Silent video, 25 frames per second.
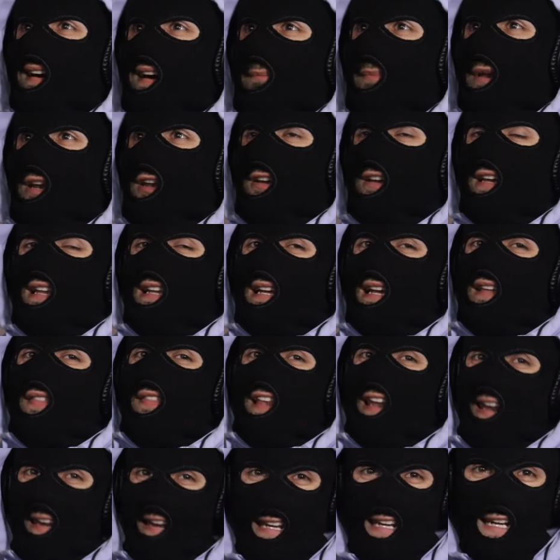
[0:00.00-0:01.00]
I've been looking at
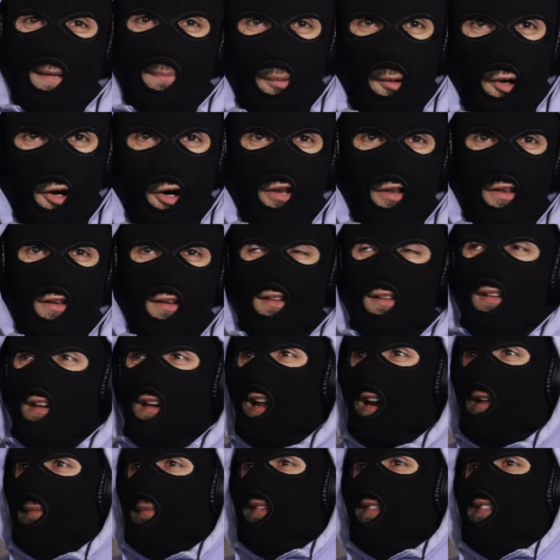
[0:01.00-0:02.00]
the leaderboard
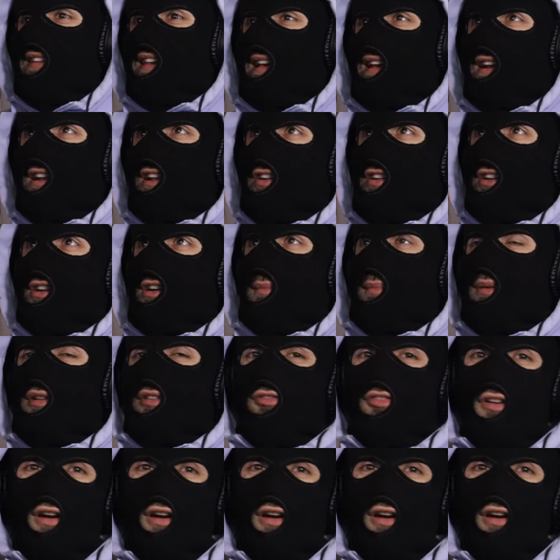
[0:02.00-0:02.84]
and I've been seeing a lot of Goblin